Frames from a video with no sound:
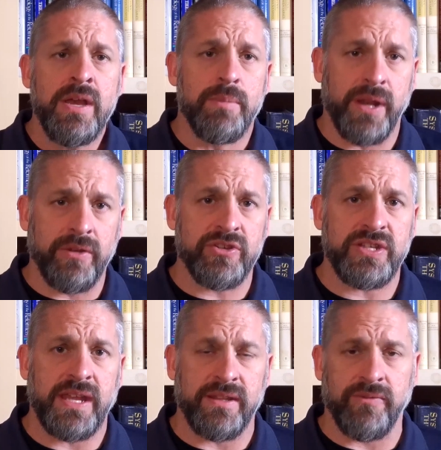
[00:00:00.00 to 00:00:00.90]
but
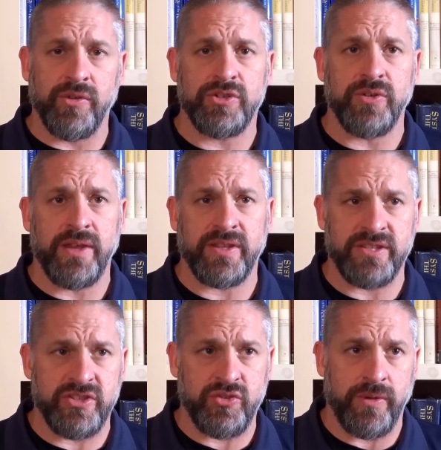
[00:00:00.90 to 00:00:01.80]
understand that virtue
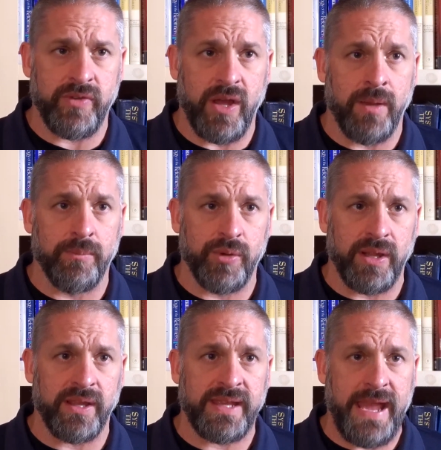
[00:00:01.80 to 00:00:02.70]
ethics is sort of an
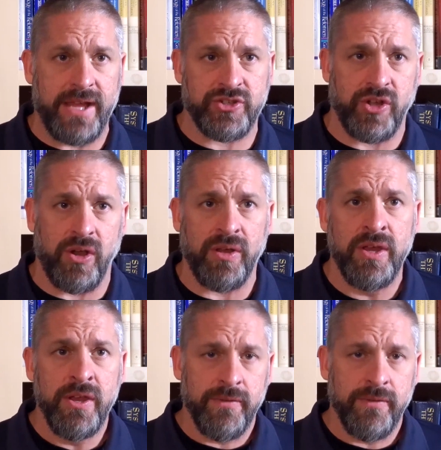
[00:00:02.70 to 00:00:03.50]
umbrella catch-all